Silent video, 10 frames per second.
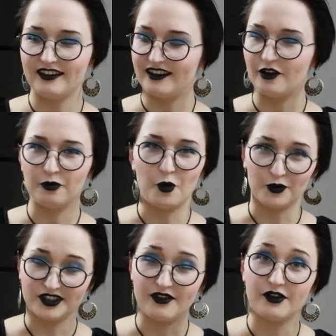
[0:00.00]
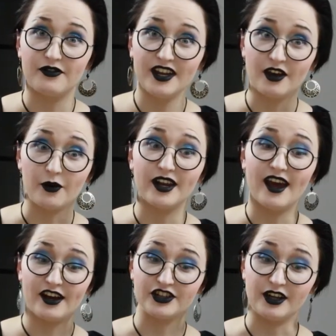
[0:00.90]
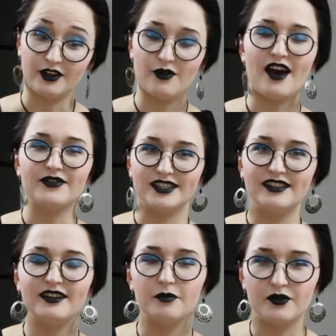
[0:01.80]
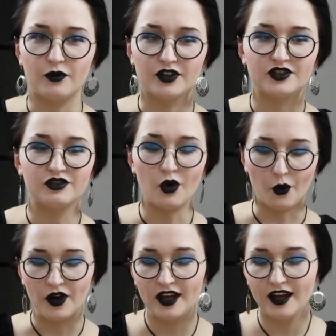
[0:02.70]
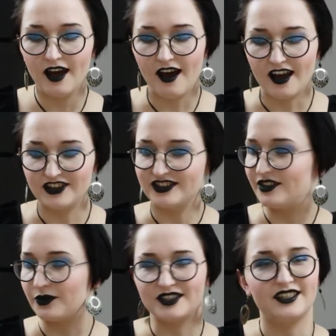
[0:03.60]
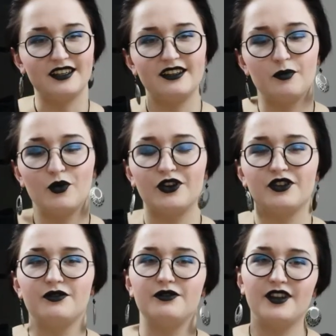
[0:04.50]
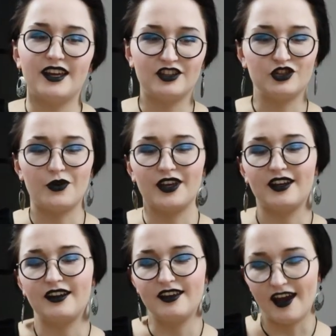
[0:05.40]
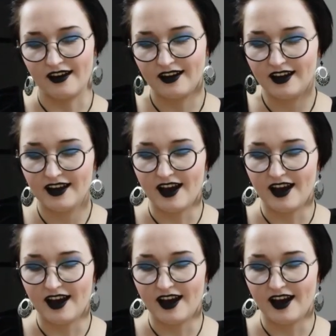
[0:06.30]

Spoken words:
like on almost every video in action. You have seen them before, so I just don't see the point of like showing it again.